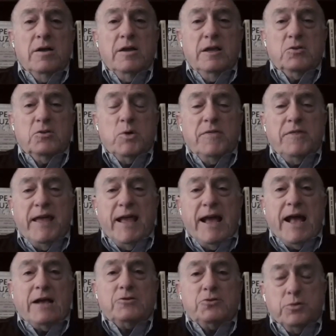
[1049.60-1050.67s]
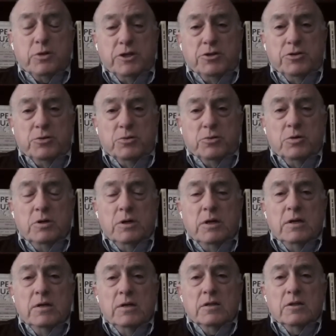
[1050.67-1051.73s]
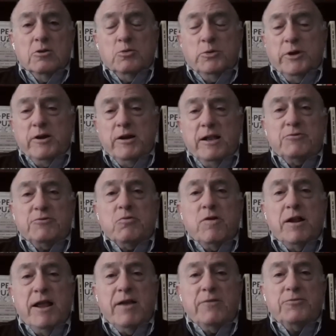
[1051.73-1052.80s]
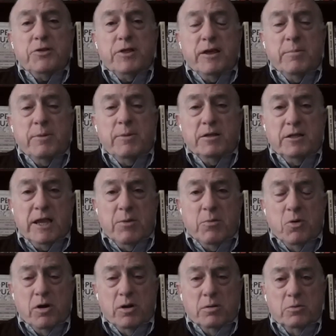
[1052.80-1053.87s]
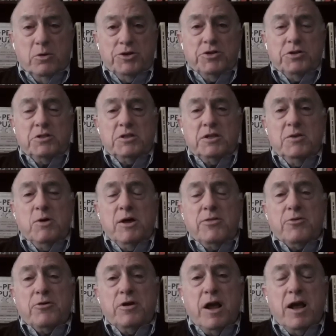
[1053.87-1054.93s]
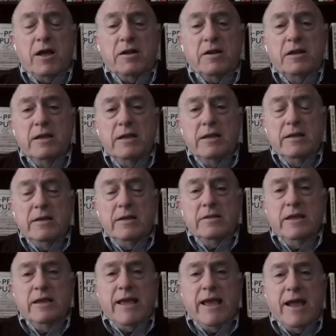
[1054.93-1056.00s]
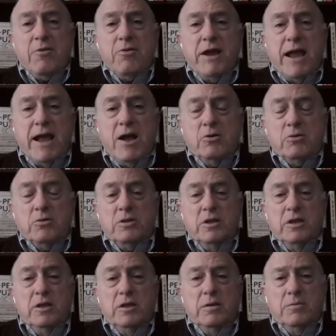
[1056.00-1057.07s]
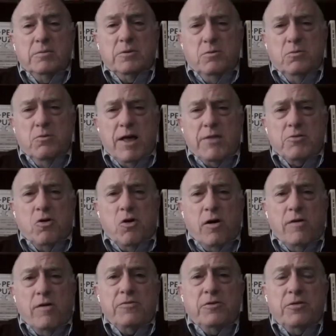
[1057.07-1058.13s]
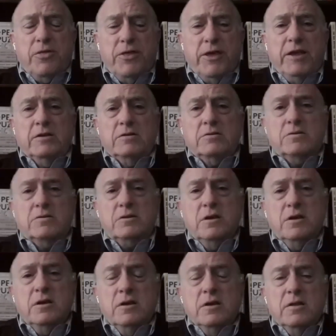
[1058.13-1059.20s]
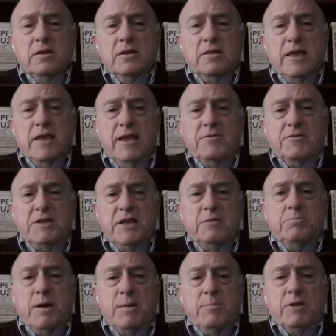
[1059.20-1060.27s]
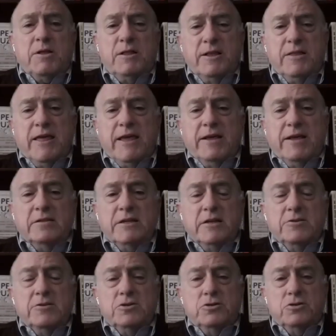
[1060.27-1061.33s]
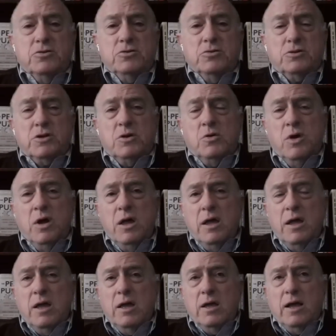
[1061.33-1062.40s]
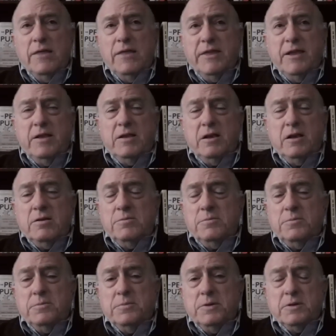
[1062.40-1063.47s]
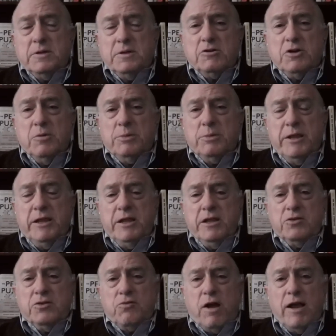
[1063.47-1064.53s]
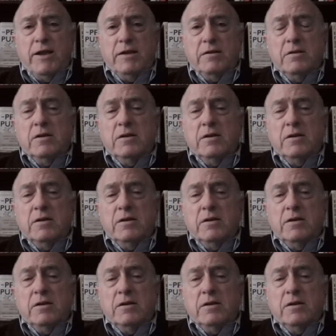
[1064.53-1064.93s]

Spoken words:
is what they actually do. Well, we don't have to run after them on day one. We should see whether or not they carry out the rather awful things that they have said publicly they intend to do. So I think Secretary Blinken is right.